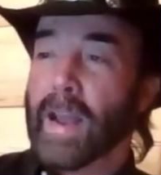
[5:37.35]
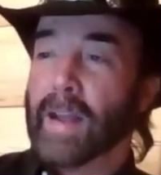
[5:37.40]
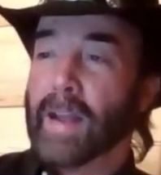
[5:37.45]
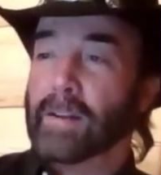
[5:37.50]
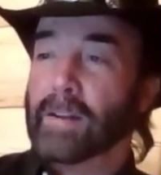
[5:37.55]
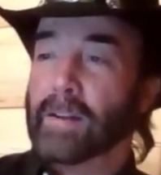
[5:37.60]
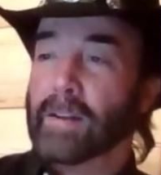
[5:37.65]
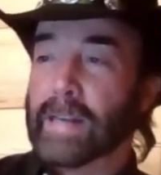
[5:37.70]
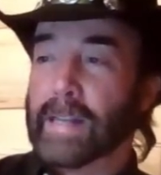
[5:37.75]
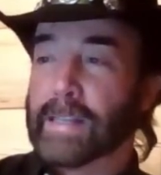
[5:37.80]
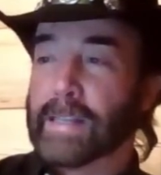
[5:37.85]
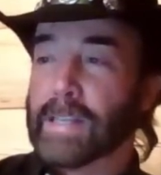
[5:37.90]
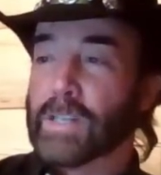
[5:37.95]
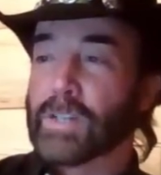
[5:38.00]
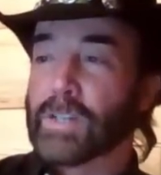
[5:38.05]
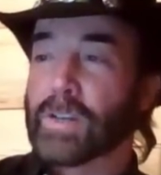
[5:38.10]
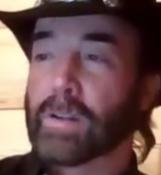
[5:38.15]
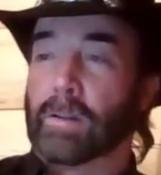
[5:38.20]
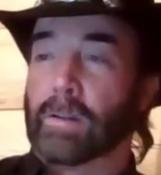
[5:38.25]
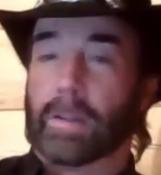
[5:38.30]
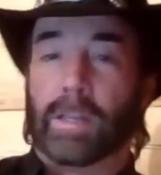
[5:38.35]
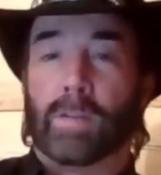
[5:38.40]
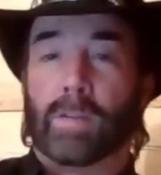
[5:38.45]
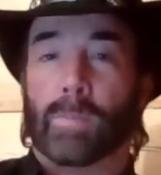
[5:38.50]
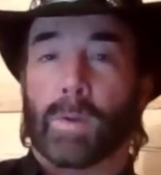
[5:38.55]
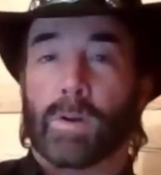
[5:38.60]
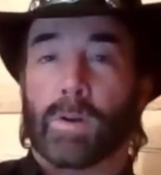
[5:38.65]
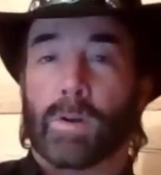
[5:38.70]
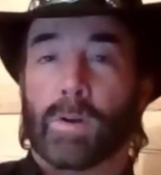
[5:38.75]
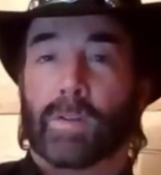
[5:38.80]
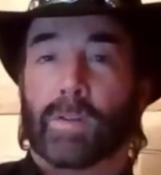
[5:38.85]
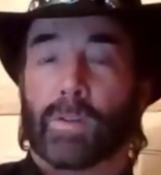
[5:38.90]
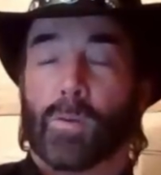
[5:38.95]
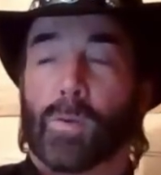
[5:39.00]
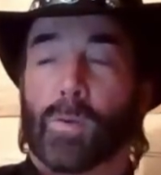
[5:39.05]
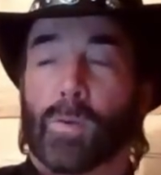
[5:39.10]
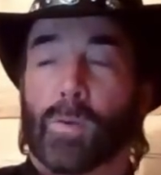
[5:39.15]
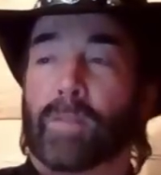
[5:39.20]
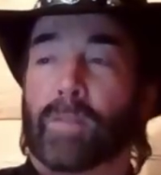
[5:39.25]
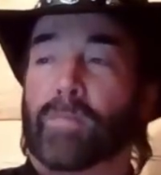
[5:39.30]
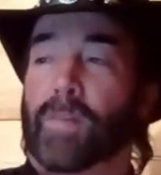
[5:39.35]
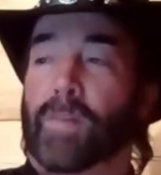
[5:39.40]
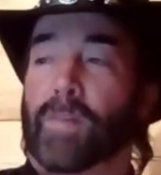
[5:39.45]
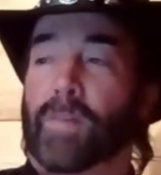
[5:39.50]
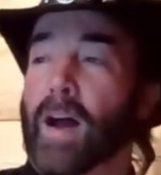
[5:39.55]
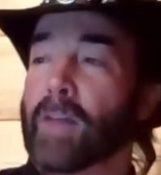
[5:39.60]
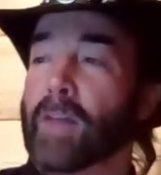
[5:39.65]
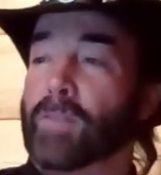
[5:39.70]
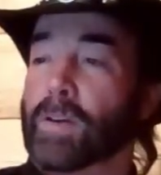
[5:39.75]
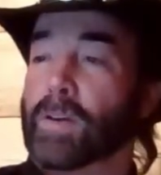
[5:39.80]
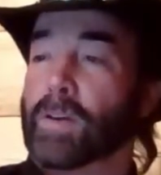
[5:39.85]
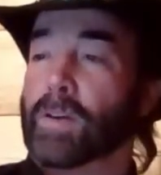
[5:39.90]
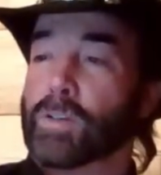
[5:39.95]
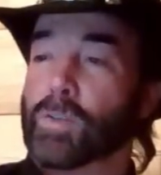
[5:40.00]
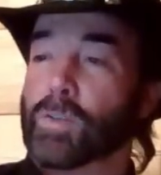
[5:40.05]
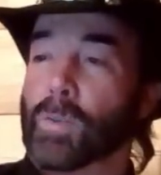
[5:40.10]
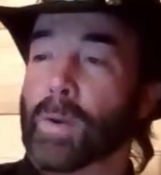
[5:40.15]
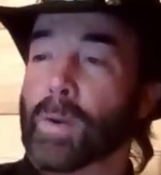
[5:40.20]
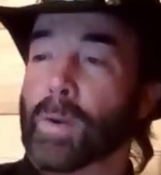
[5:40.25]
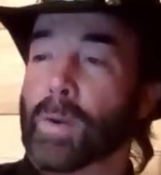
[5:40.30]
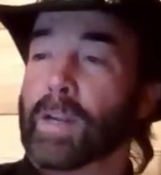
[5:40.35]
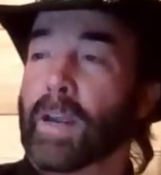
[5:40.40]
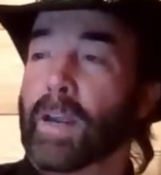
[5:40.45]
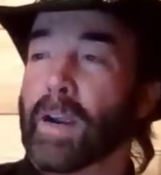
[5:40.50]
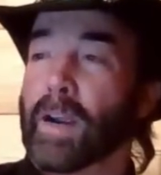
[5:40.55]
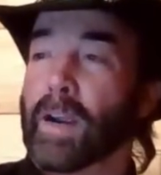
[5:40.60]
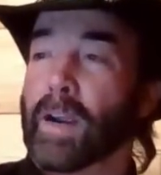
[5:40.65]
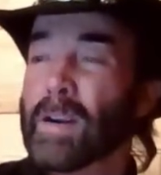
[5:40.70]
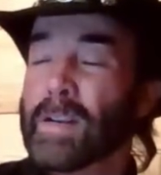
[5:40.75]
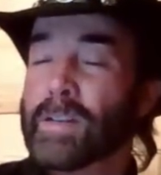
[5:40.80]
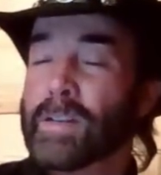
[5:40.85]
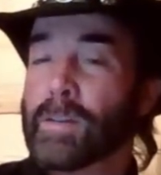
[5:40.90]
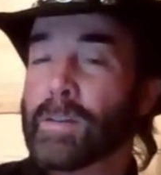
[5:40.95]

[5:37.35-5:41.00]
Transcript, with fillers: And look at this clean move in the wave 5 on the 20-year.